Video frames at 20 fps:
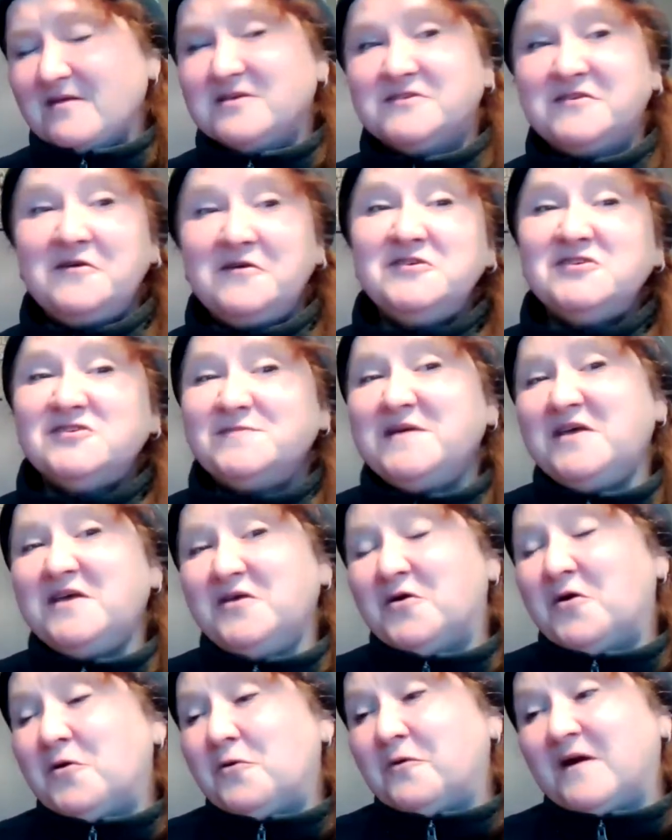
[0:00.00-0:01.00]
search me,
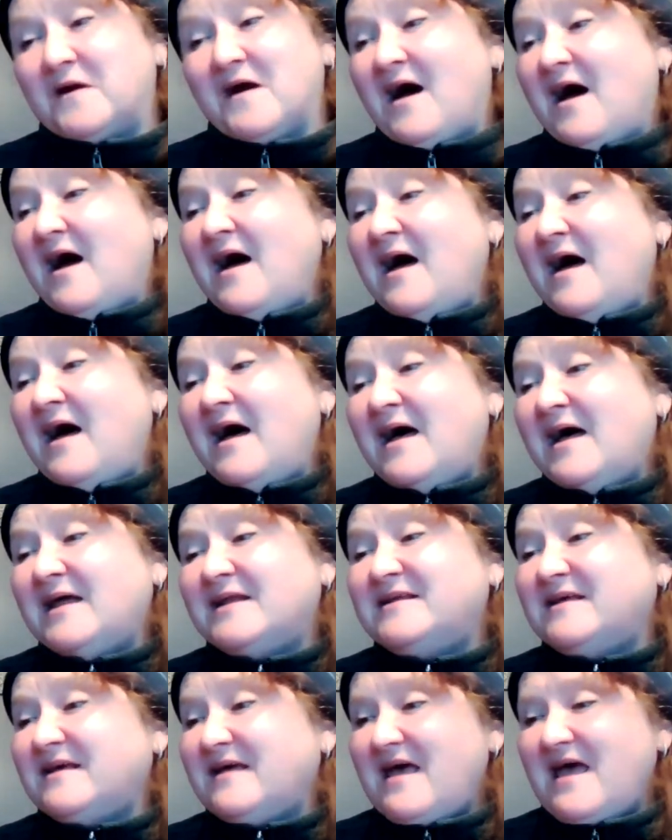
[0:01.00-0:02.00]
O God,
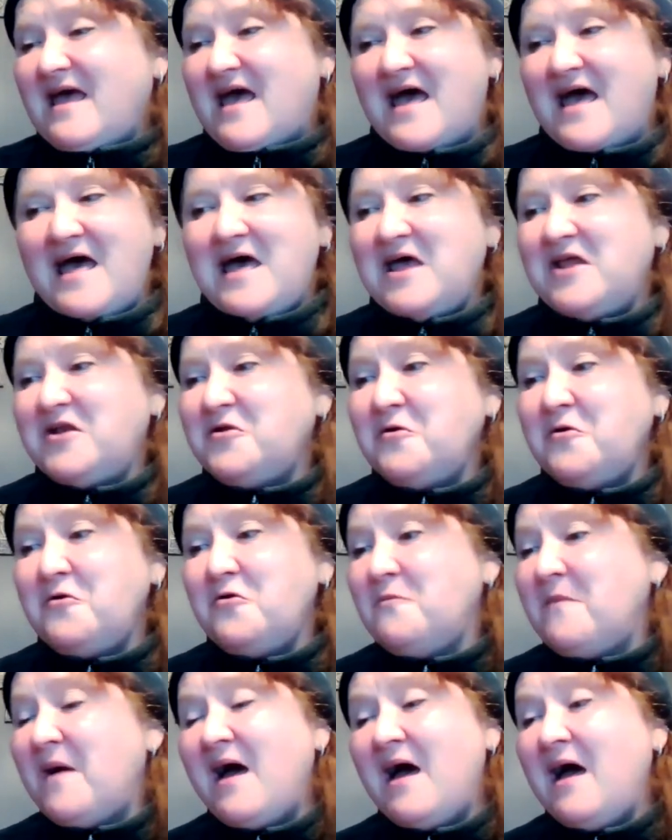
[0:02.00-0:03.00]
and know
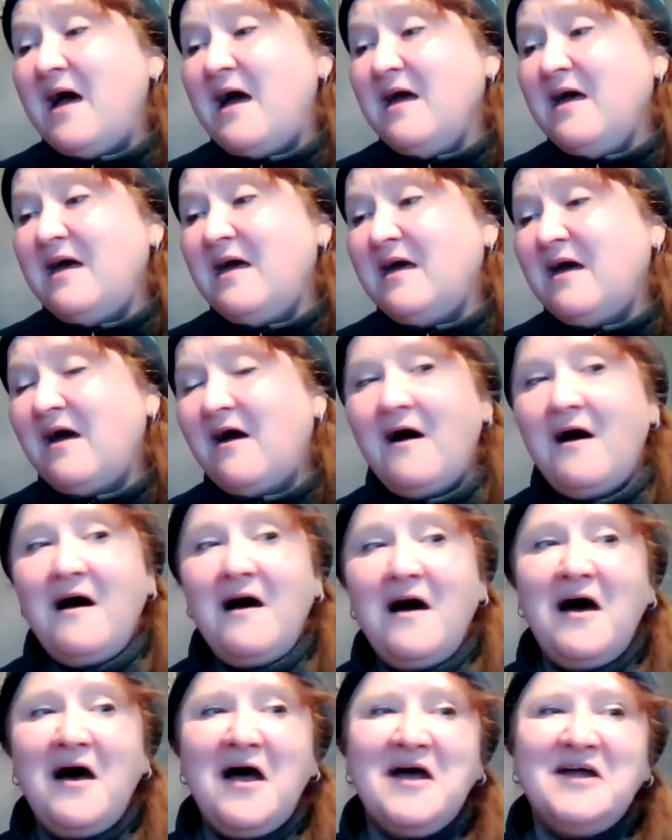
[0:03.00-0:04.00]
my
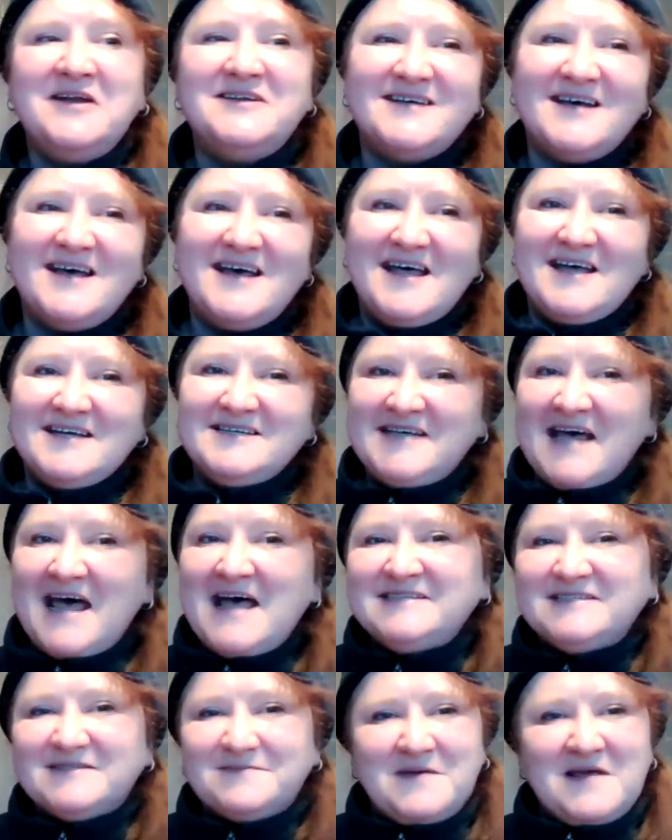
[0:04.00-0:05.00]
heart.
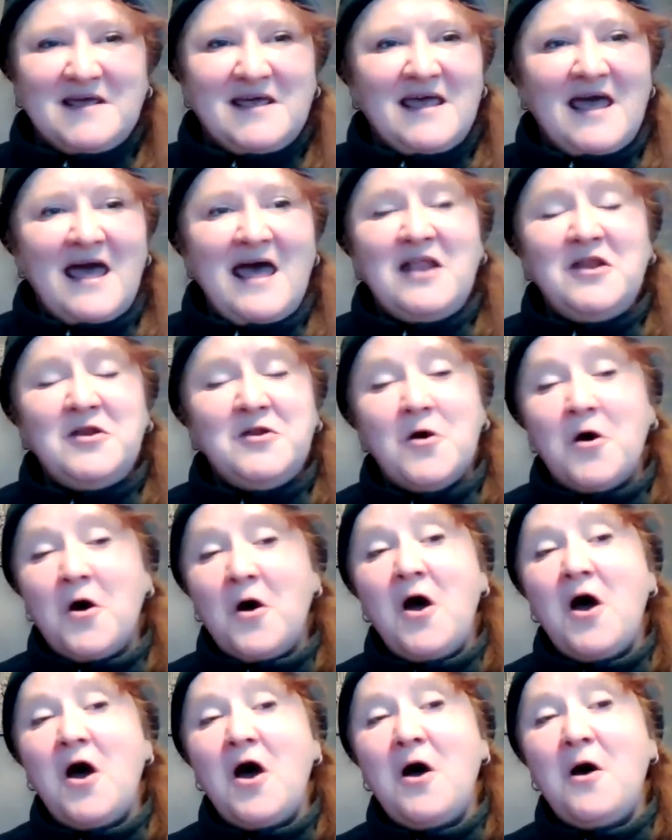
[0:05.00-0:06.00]
Test me and
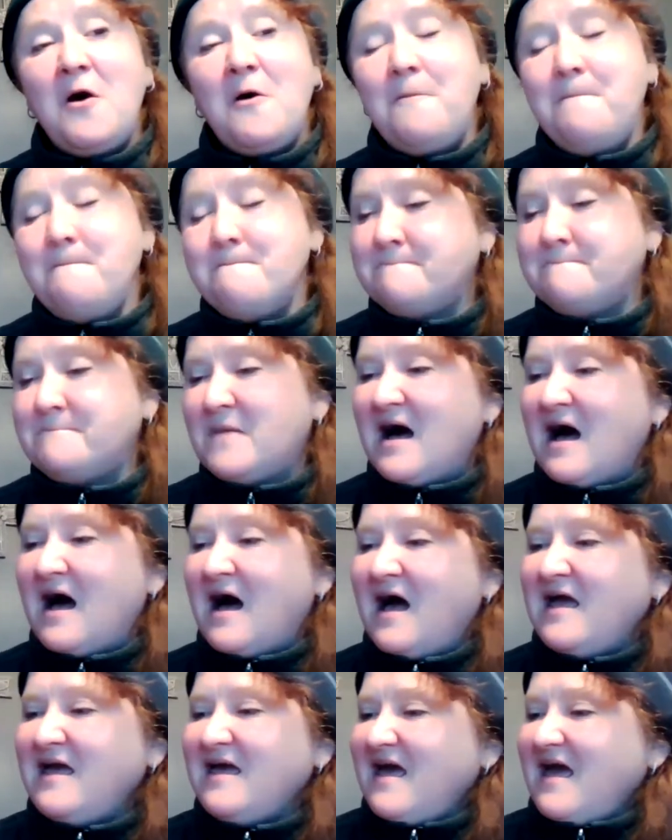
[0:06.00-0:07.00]
know my